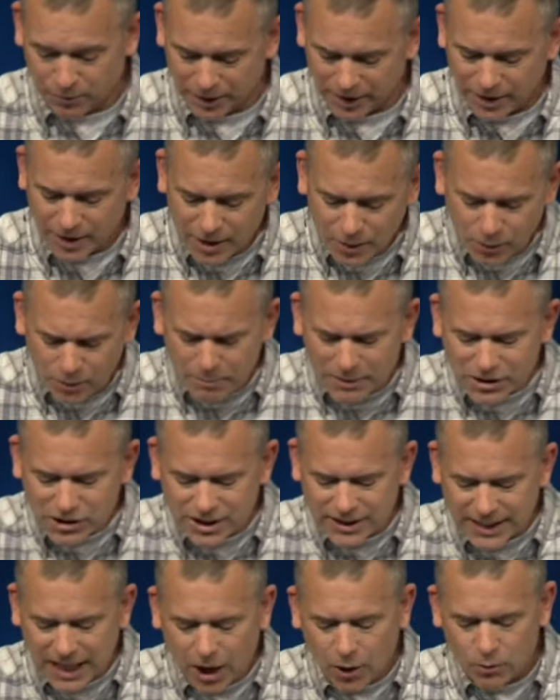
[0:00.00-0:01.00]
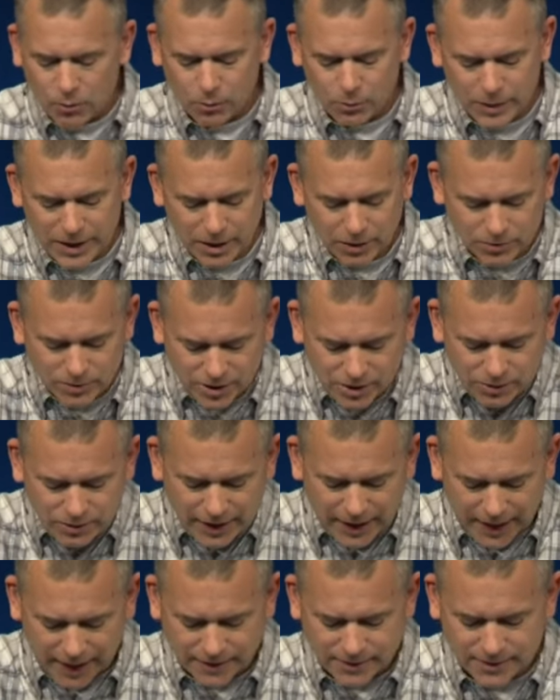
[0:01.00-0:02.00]
me. We're missing out when we don't do
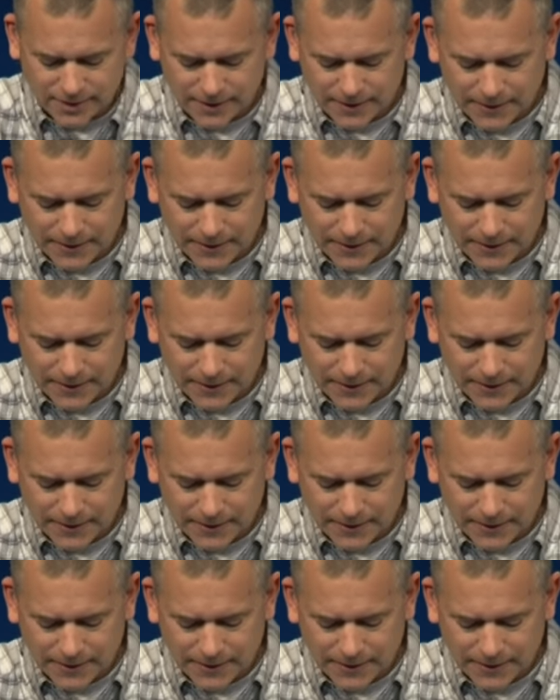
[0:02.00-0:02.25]
that.